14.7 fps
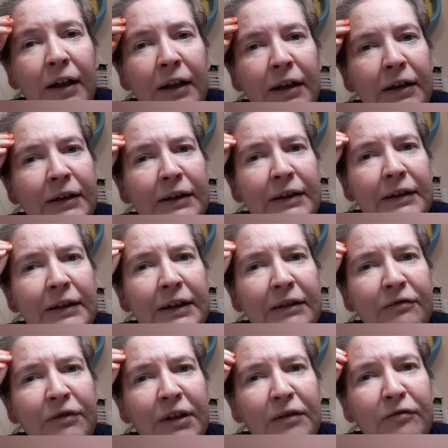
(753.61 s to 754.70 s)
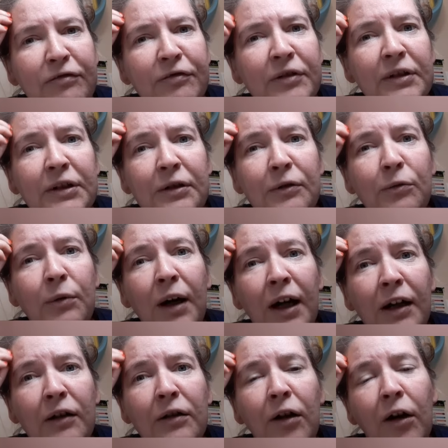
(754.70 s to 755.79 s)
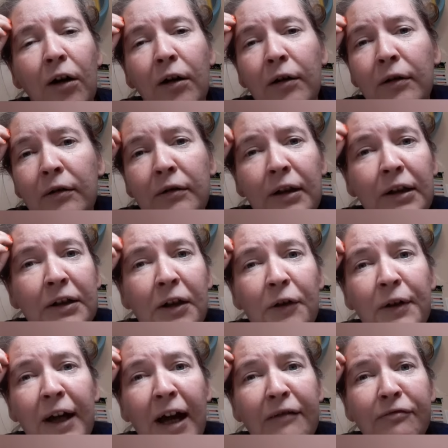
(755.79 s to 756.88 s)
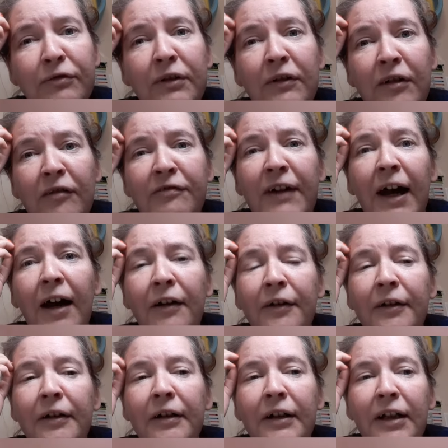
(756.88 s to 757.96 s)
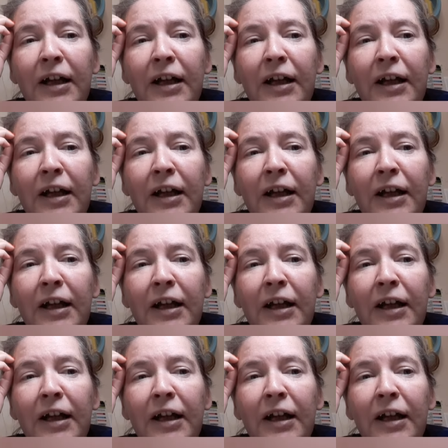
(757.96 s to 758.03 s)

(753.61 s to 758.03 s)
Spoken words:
You just leave it in for a little while longer, like another half hour.